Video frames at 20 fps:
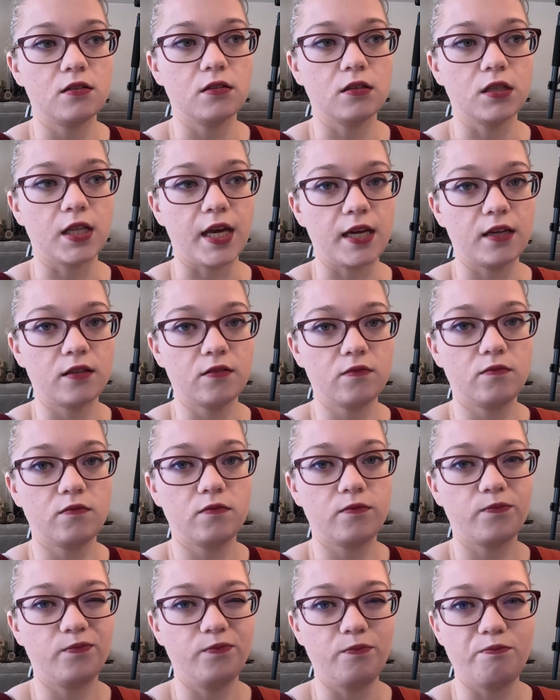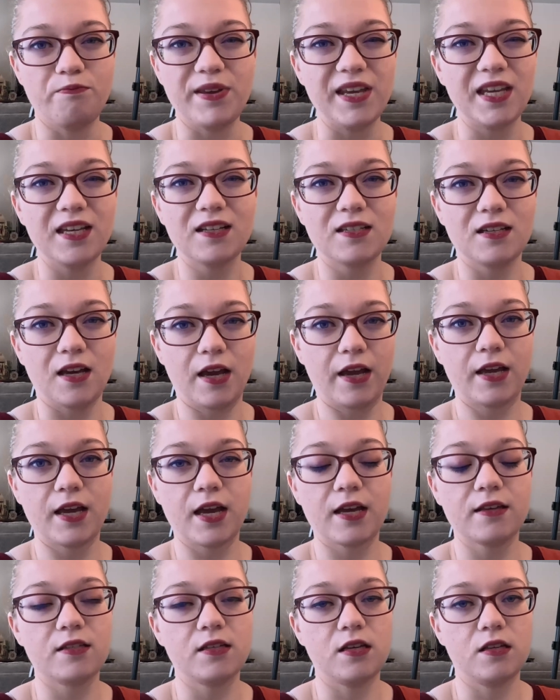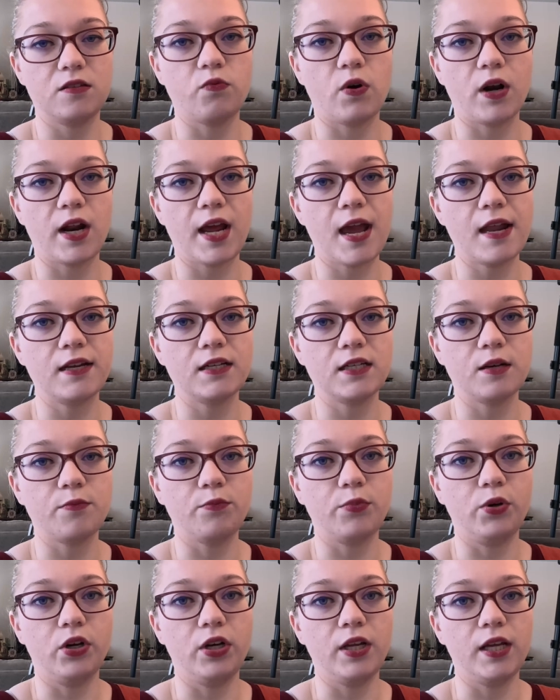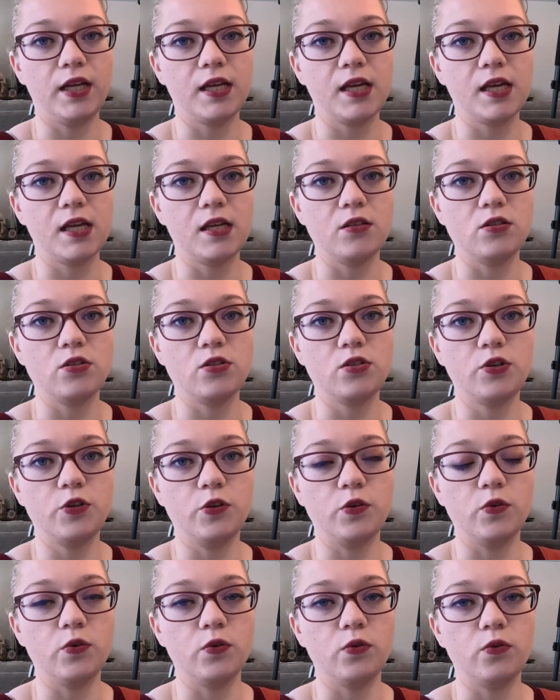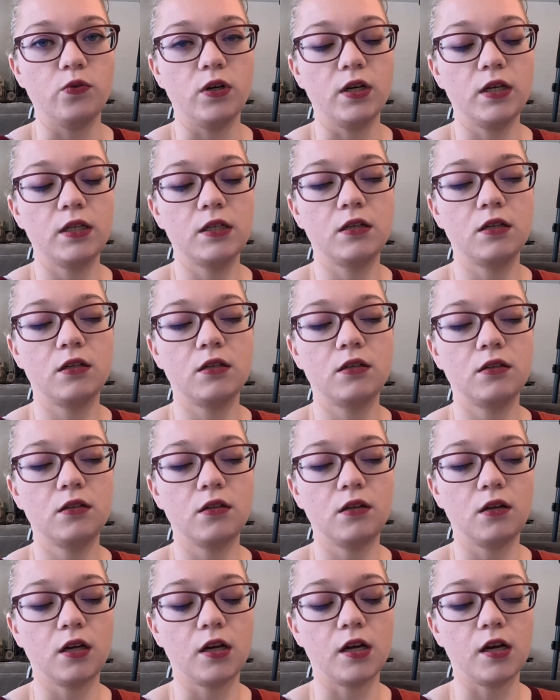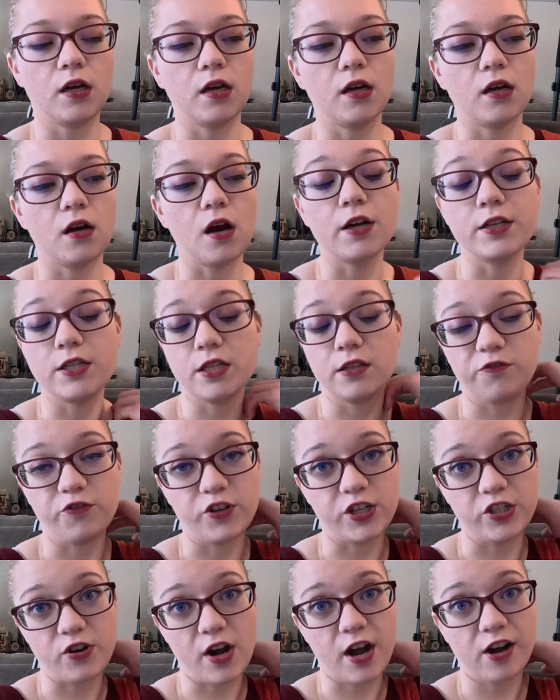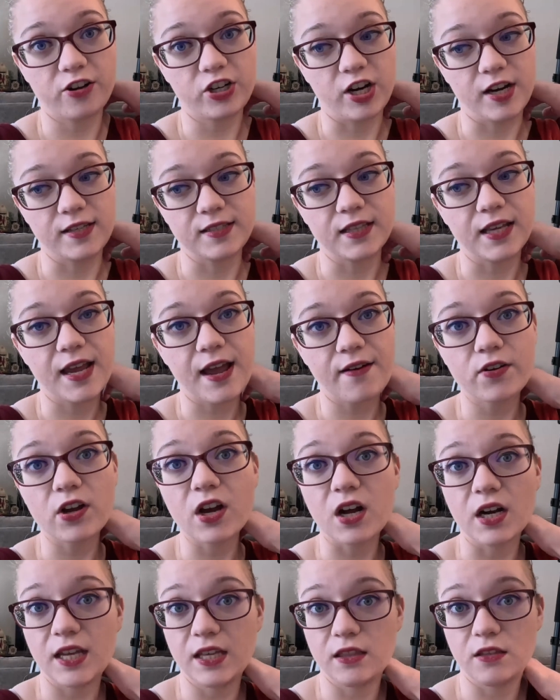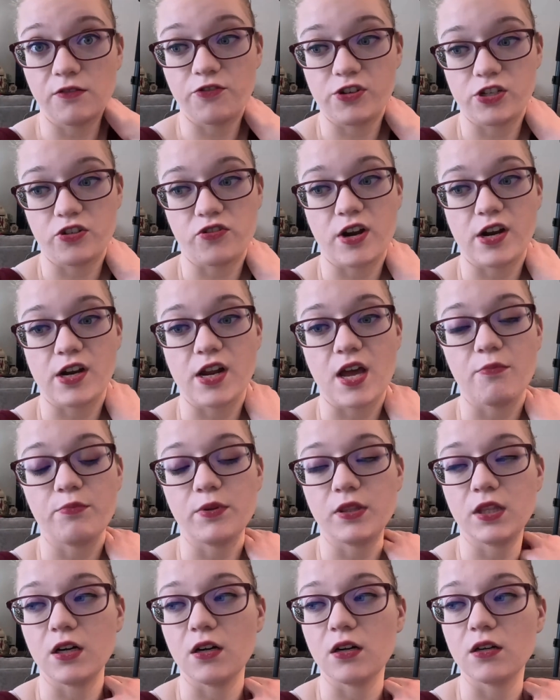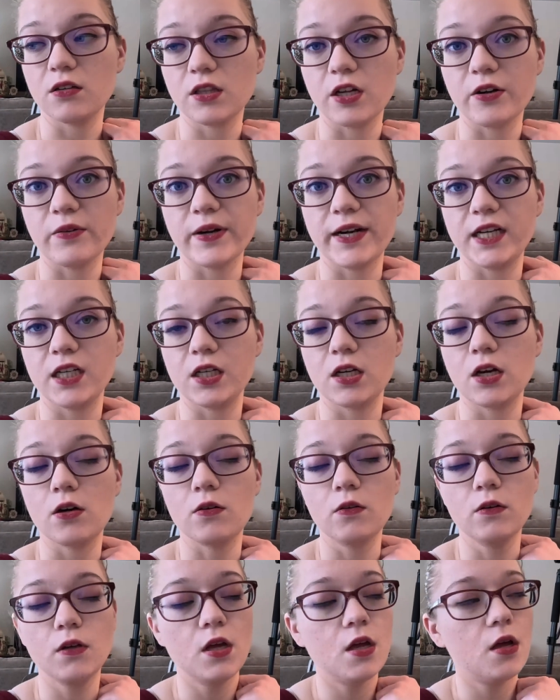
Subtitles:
like meat, I guess, is what I ended up putting into, onto the freeze dryer trays, and they haven't gone in the freeze dryer yet, but they're ready to go.